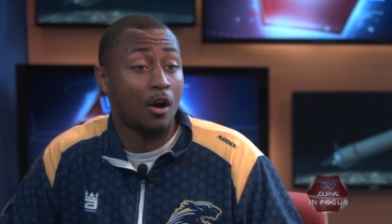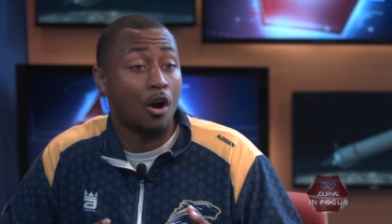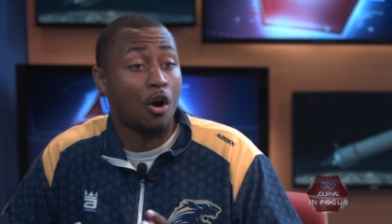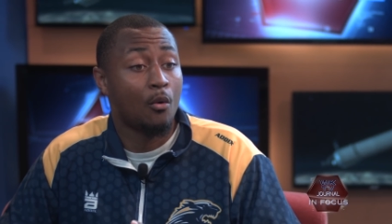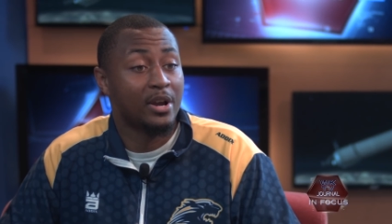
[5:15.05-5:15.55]

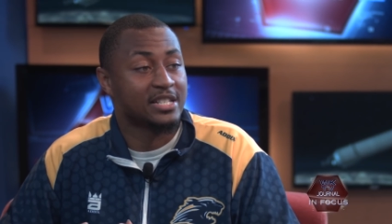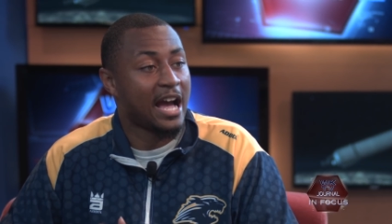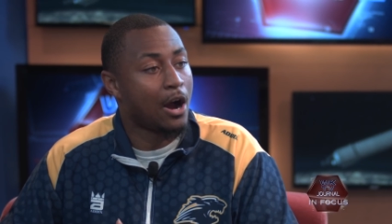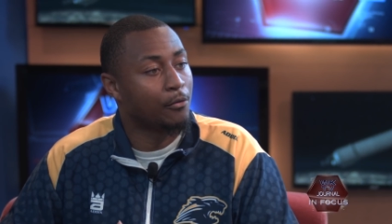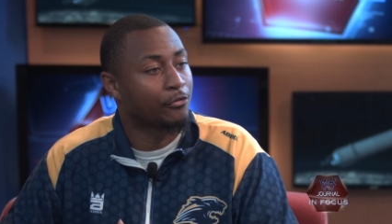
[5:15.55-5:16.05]
always
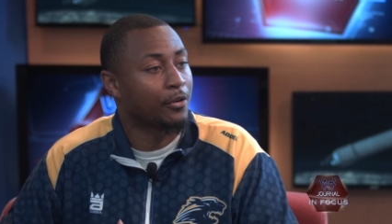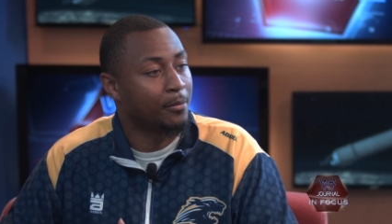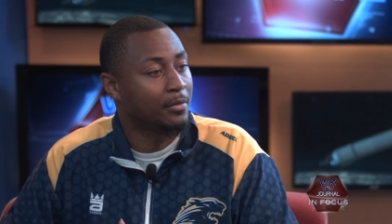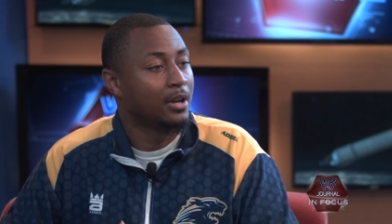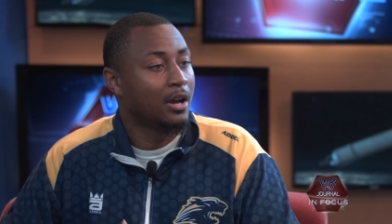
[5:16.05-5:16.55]
out
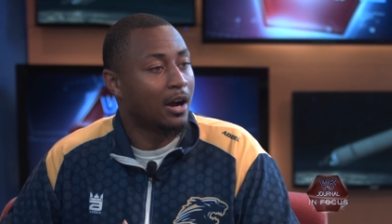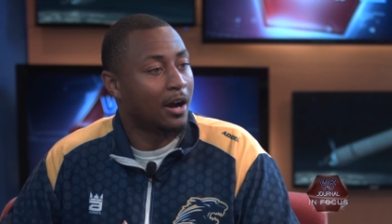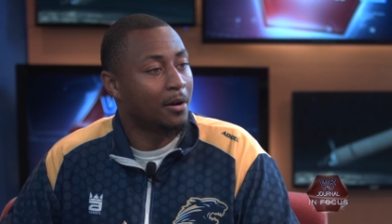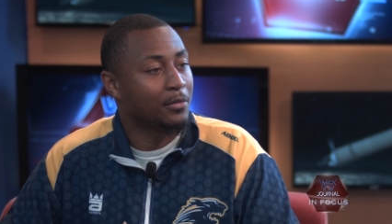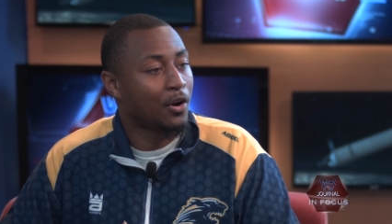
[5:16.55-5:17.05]
from
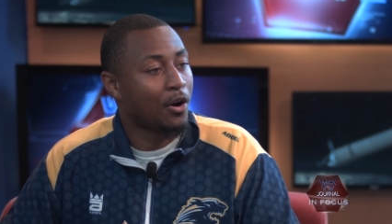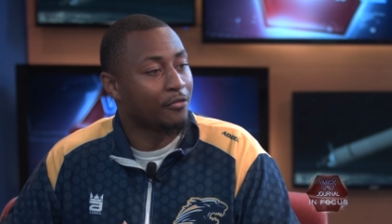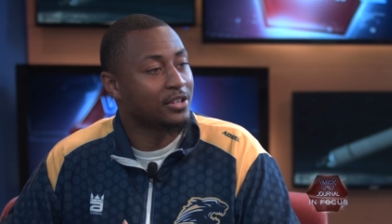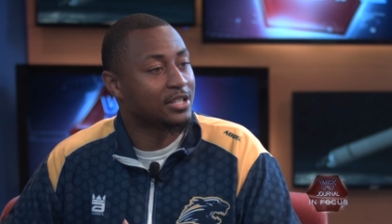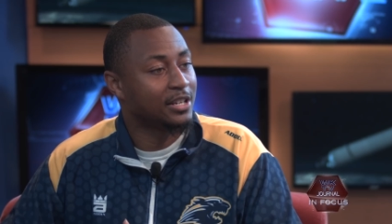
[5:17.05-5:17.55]
um, the
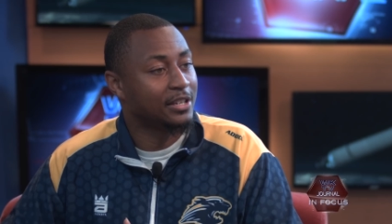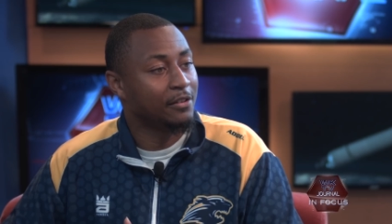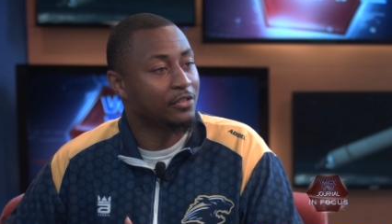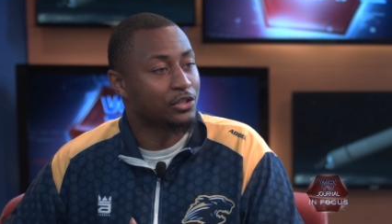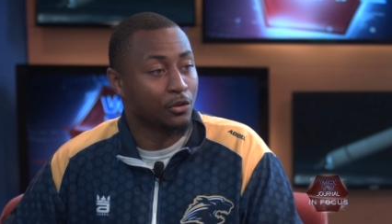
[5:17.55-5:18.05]
offense and the
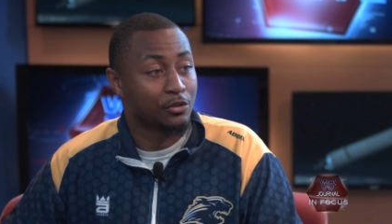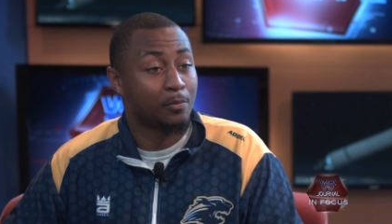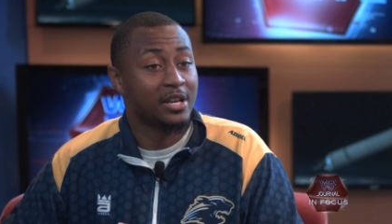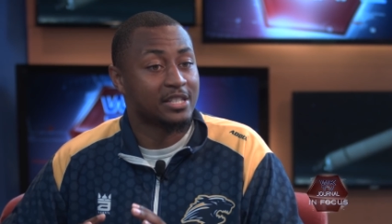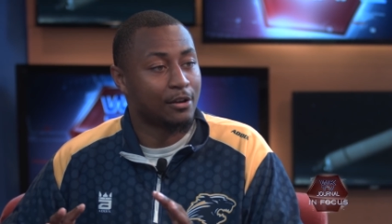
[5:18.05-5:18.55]
defense, so you're
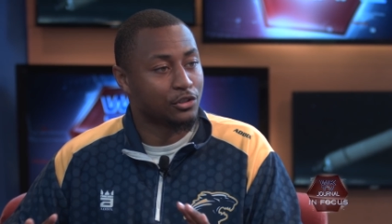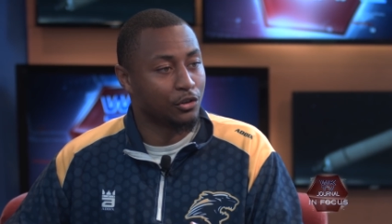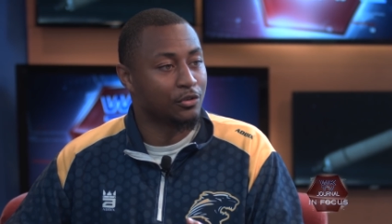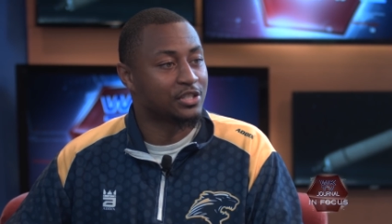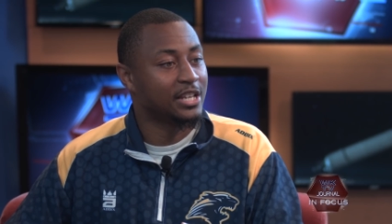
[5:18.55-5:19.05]
spaced out, so
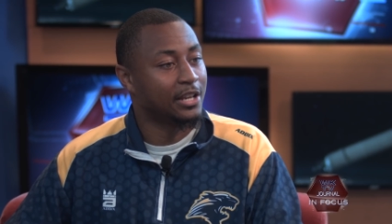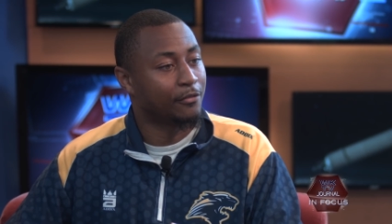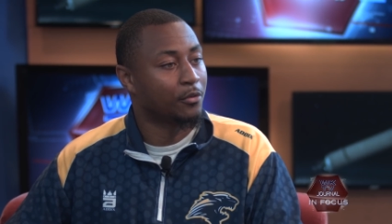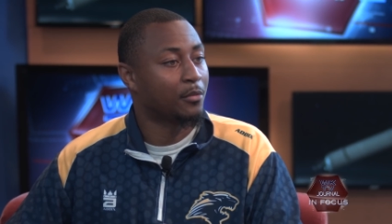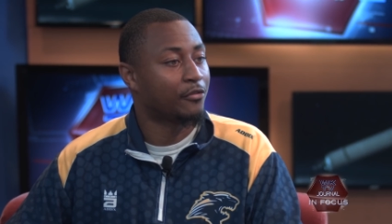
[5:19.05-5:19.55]
you're seeing it
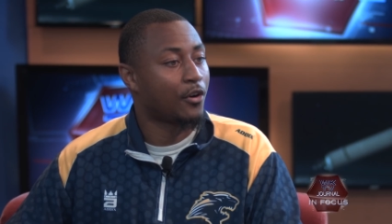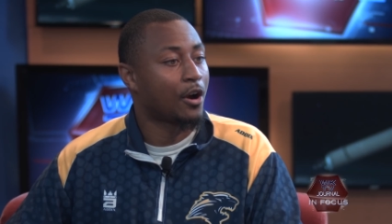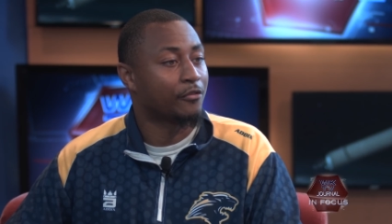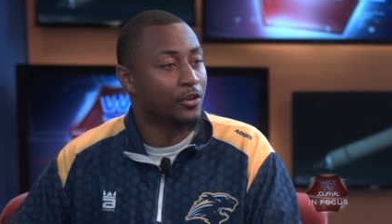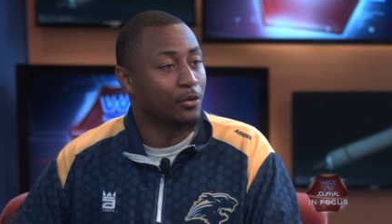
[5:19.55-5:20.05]
from a
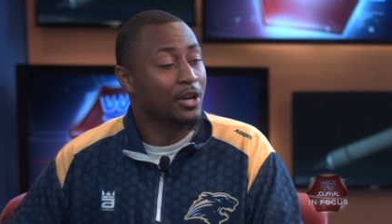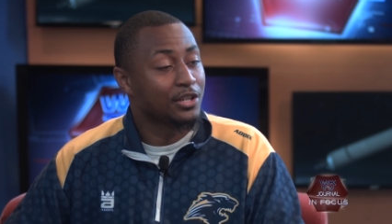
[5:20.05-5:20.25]
far view.